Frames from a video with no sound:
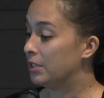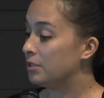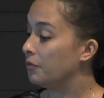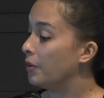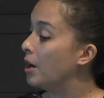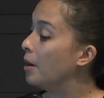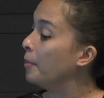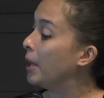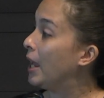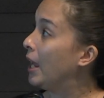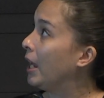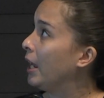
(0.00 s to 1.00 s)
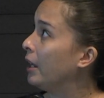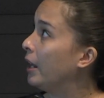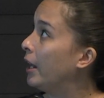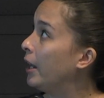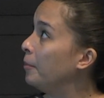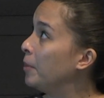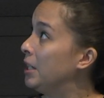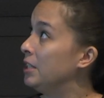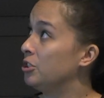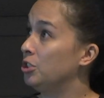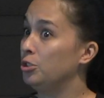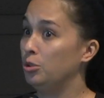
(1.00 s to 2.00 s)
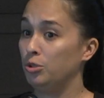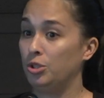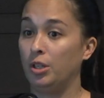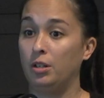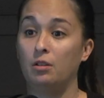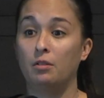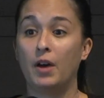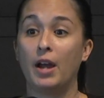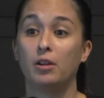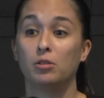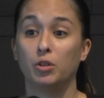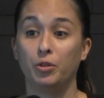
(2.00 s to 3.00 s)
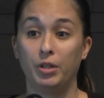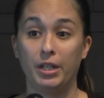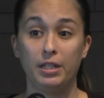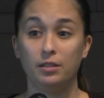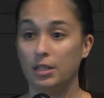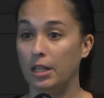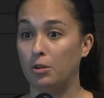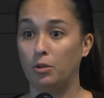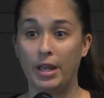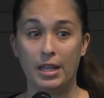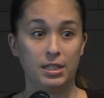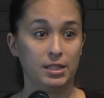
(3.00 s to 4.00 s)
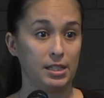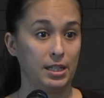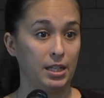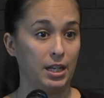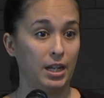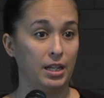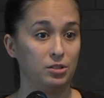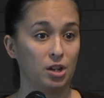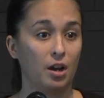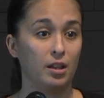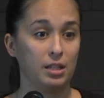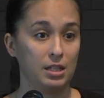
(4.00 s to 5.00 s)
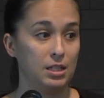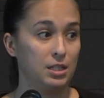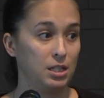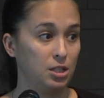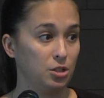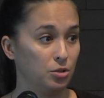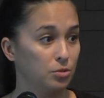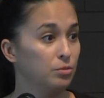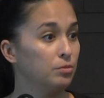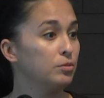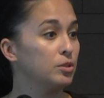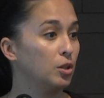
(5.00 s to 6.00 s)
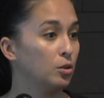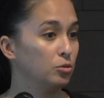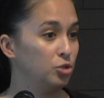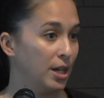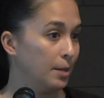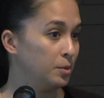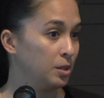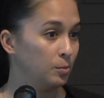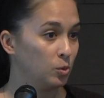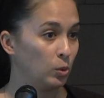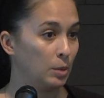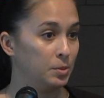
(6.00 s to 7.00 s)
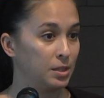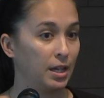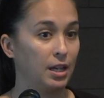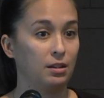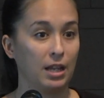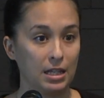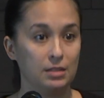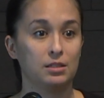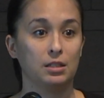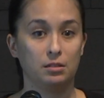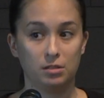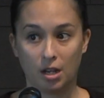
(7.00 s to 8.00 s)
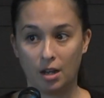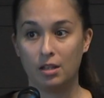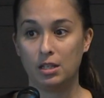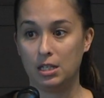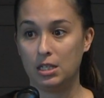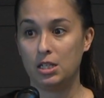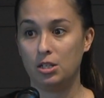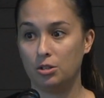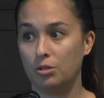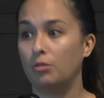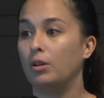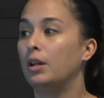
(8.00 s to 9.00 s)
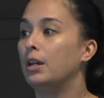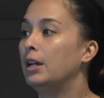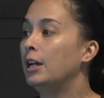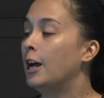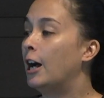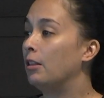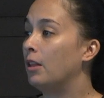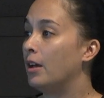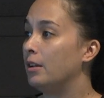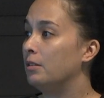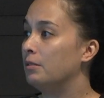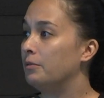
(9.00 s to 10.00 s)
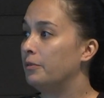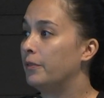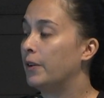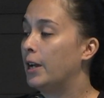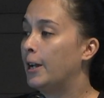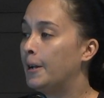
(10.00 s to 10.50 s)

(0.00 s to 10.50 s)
it's from an institution of higher learning, it'll end in a .edu. So JABSOM's website ends in .edu. A lot of